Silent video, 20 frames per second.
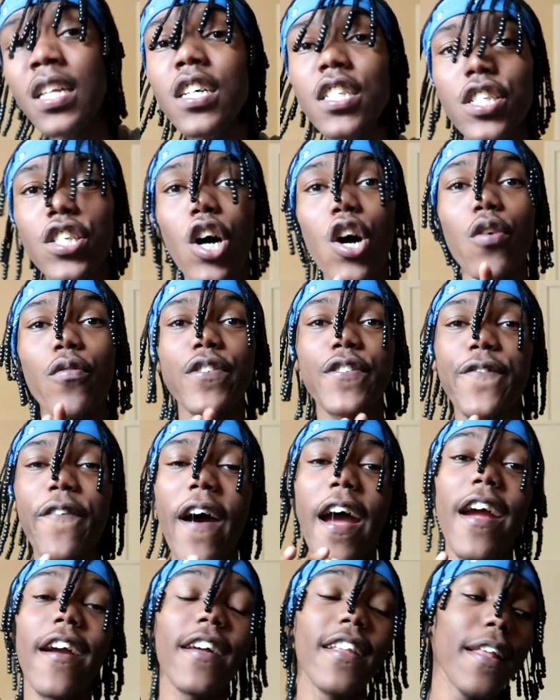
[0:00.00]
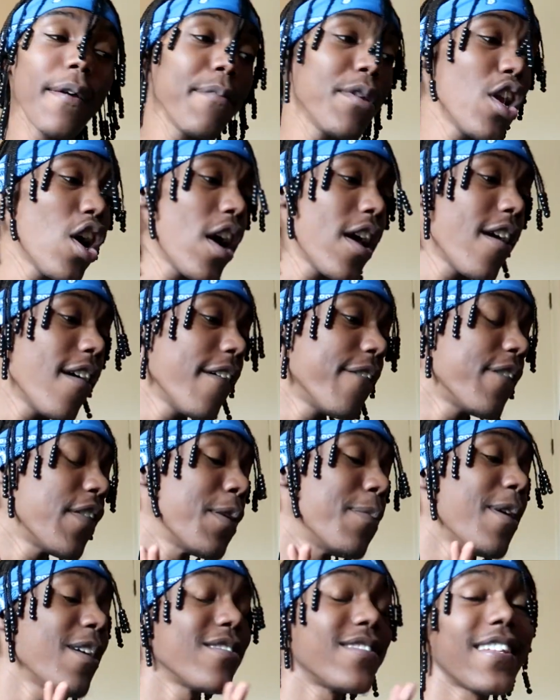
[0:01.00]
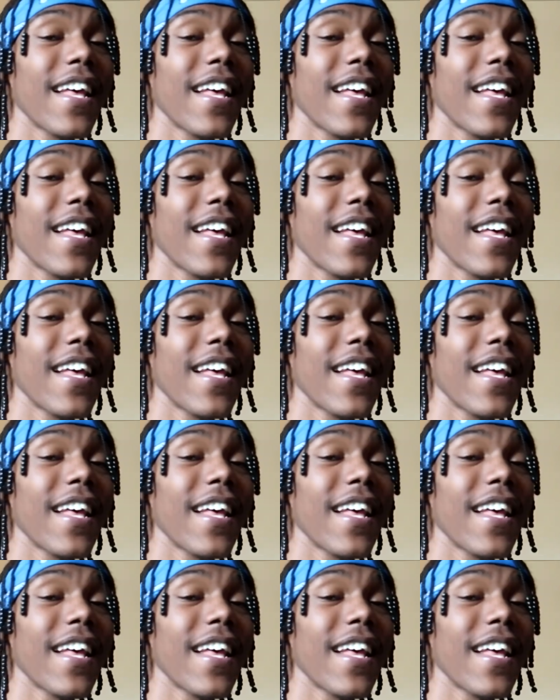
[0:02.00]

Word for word: Song was fire. Let me know how y'all feel about